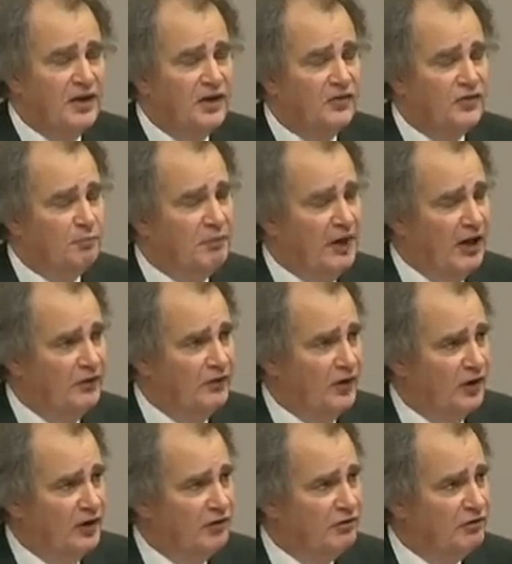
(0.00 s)
It's about
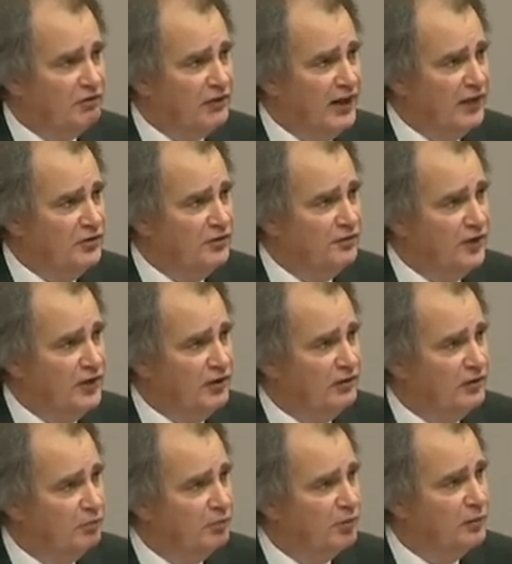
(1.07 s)
knowledge
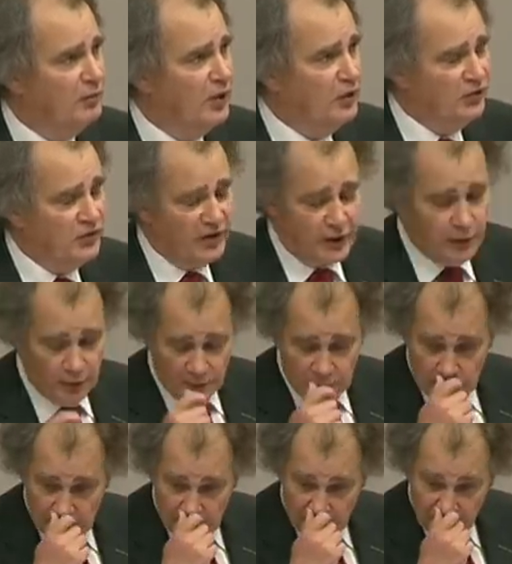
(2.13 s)
transfer and promoting
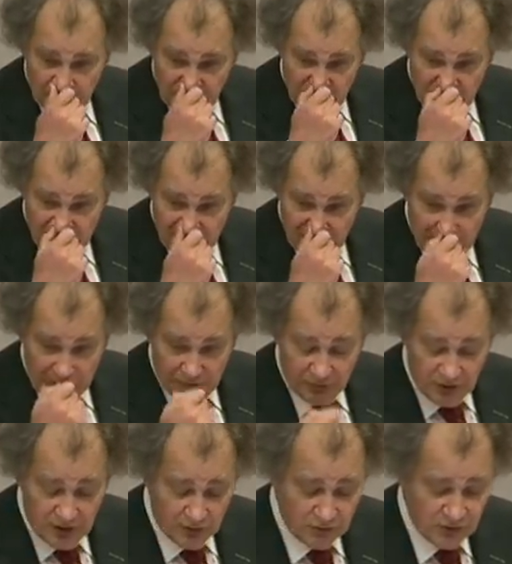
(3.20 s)
uh,
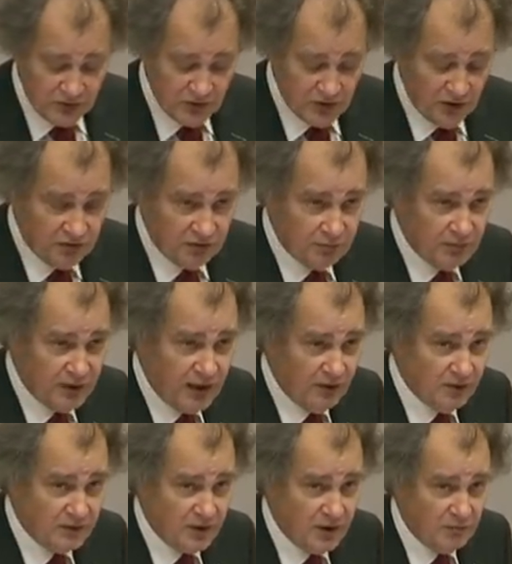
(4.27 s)
particularly uh, research
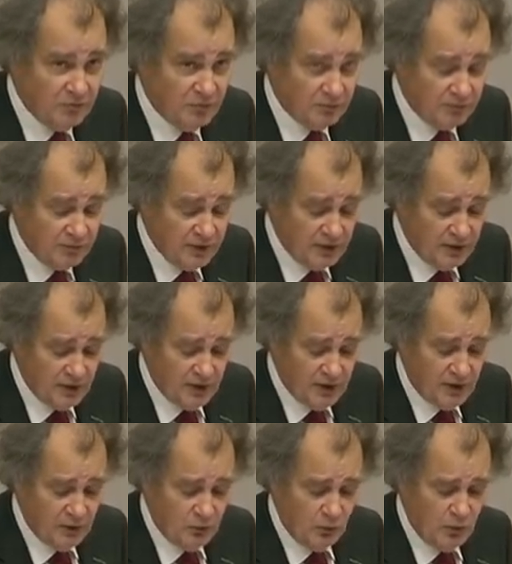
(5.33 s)
outcomes.
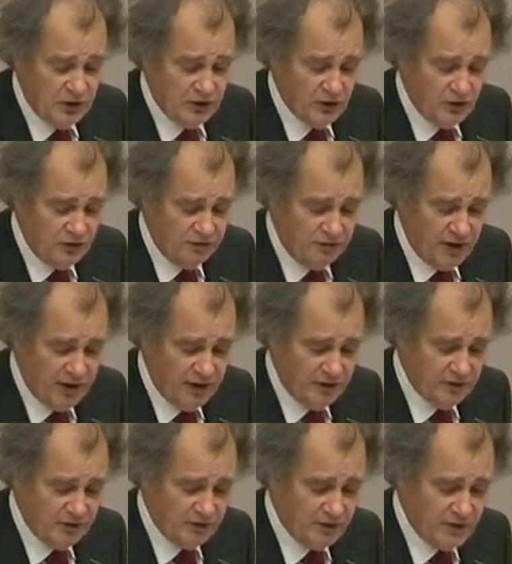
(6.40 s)
Uh, we do
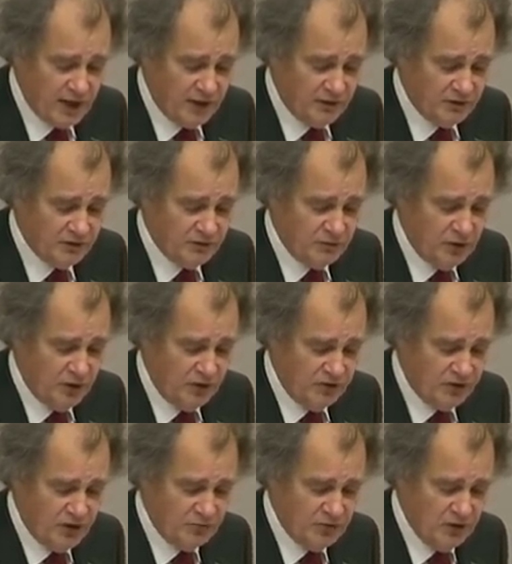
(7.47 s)
find that, you know,
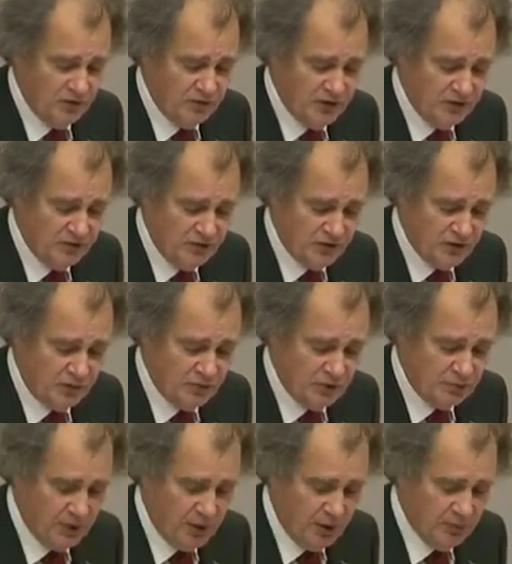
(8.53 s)
some universities, some
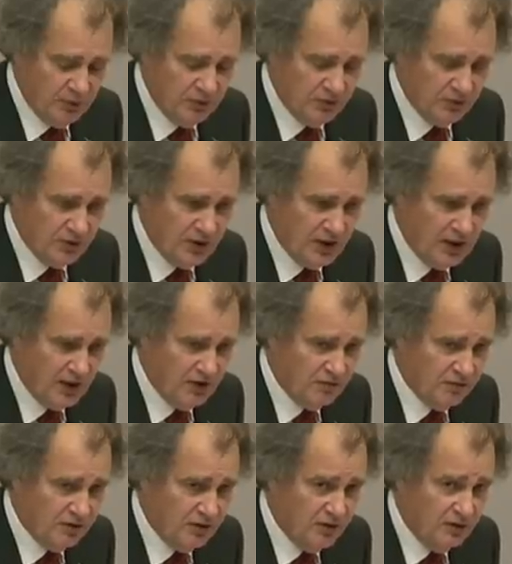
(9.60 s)
departments have,
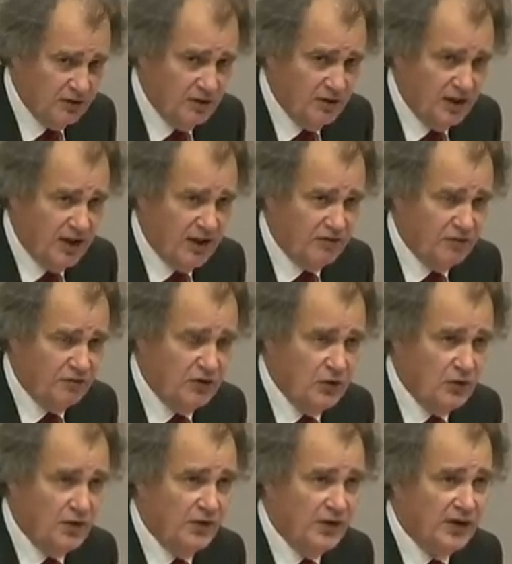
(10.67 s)
have the
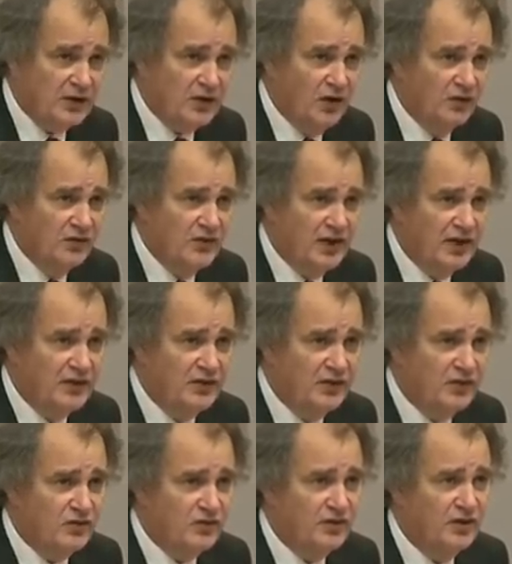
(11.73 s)
view that their content
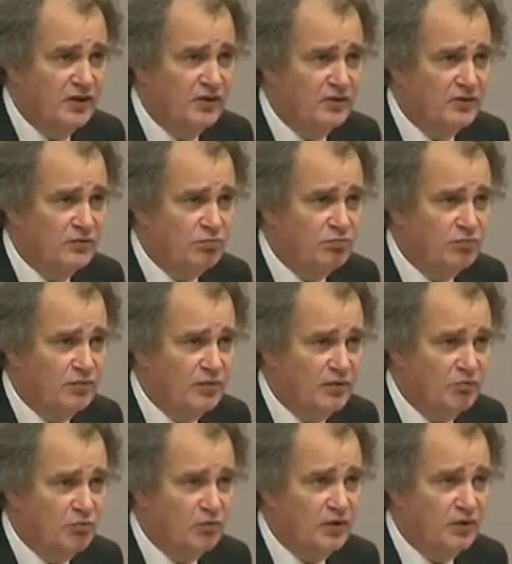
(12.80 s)
is, is
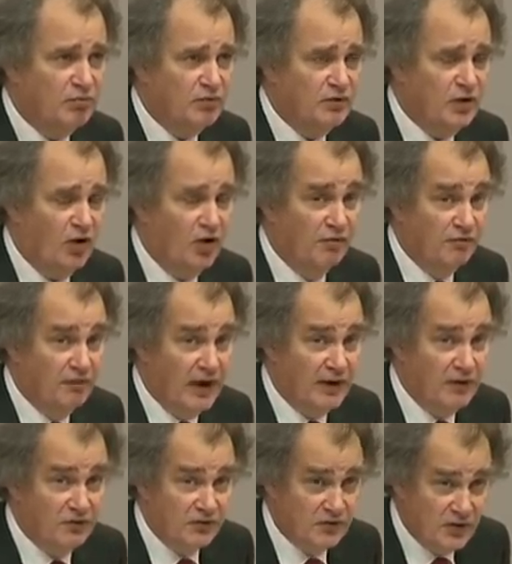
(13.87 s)
of
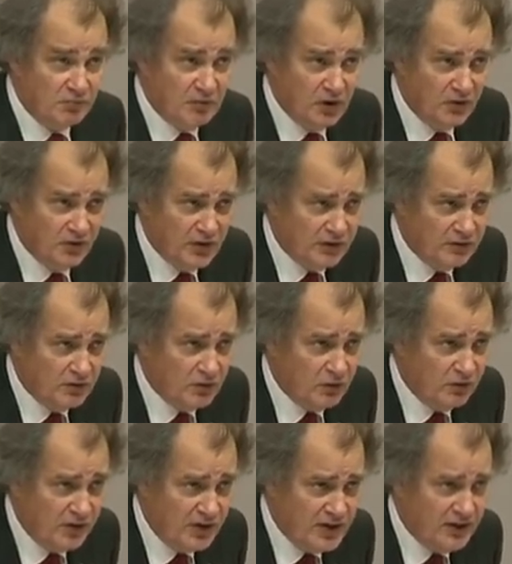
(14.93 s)
value, and some content of
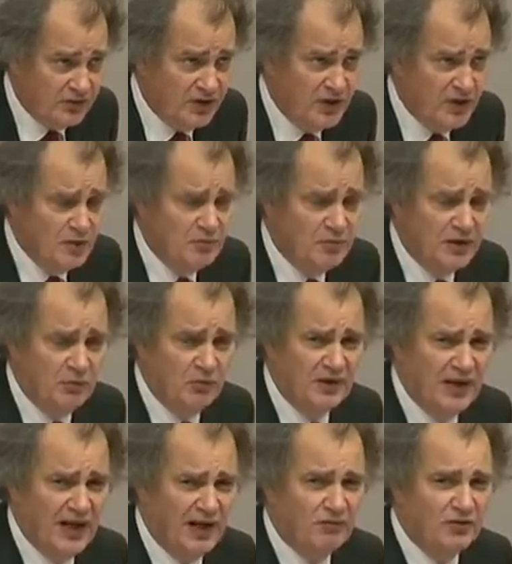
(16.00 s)
course is, but it would
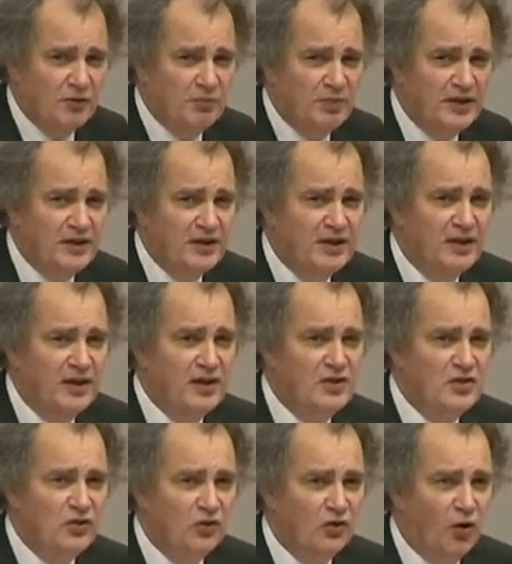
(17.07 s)
have to be
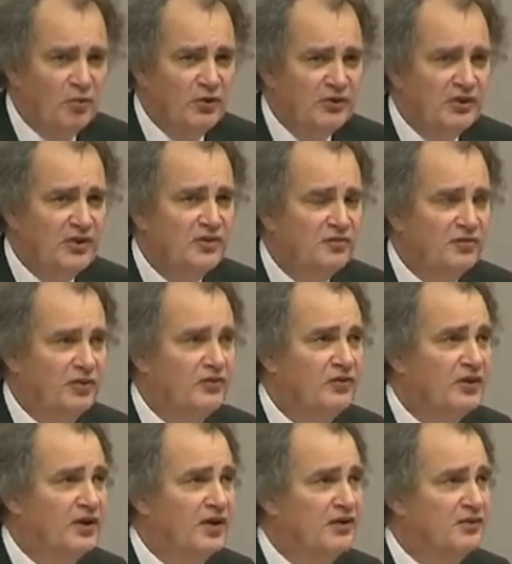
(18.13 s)
enormously
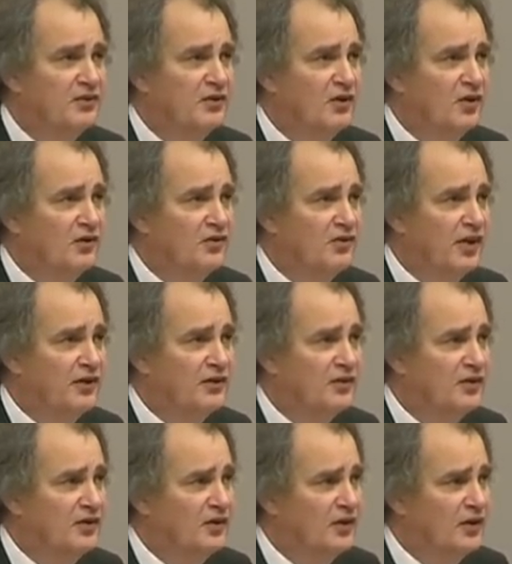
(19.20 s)
sophisticated content
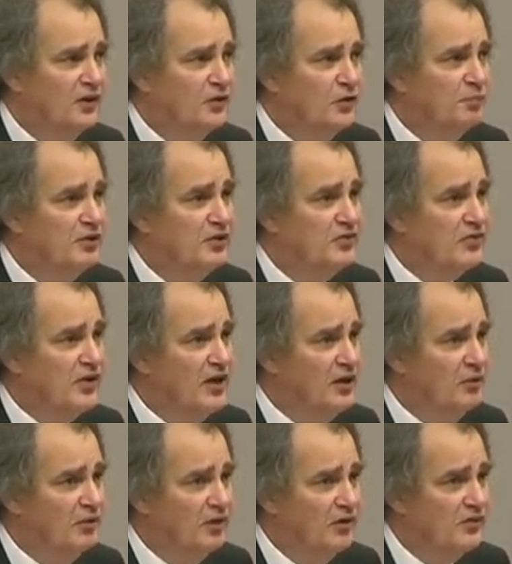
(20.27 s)
uh, to be
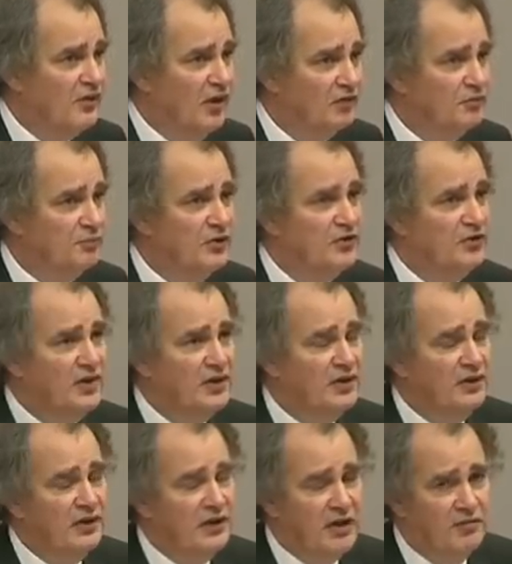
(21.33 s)
saleable as such,
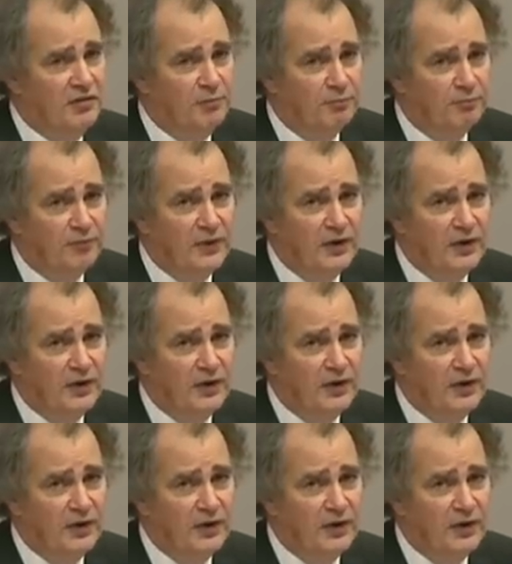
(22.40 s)
particularly given